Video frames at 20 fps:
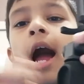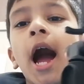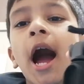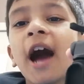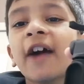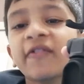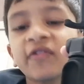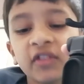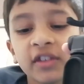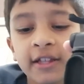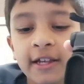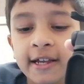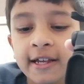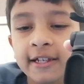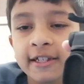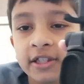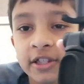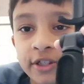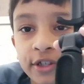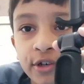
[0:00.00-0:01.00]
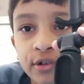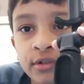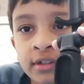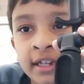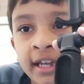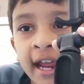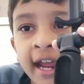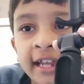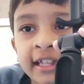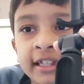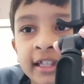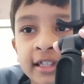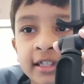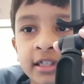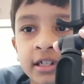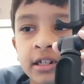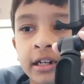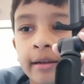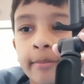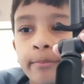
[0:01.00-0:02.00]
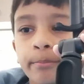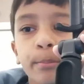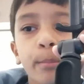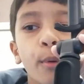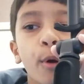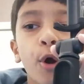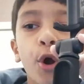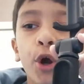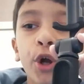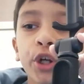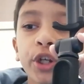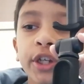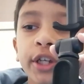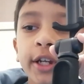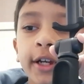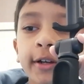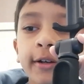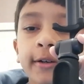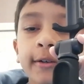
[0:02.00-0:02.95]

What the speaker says: After this, you take this remote.